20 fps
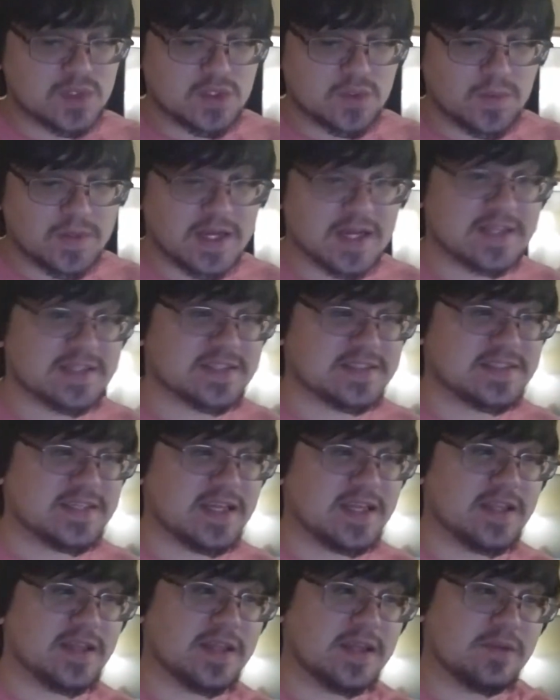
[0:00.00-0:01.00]
we got to
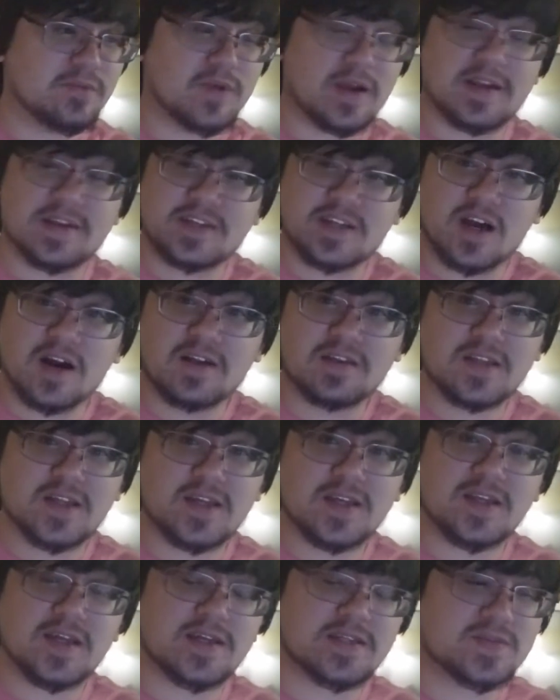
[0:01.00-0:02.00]
see the Red
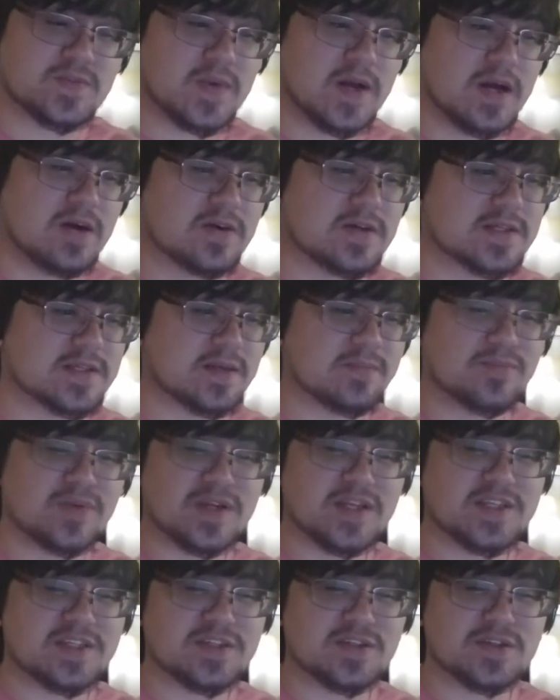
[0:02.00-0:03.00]
Gauntlet as well, because I'm
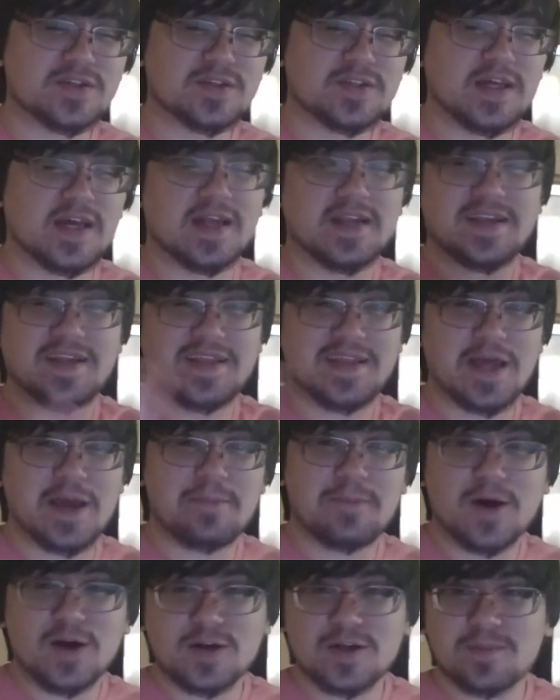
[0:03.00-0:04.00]
pretty sure that in that
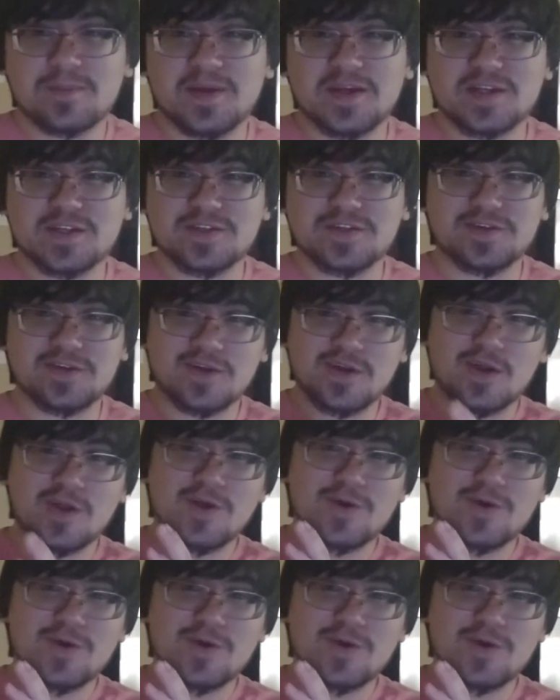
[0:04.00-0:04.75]
manga picture,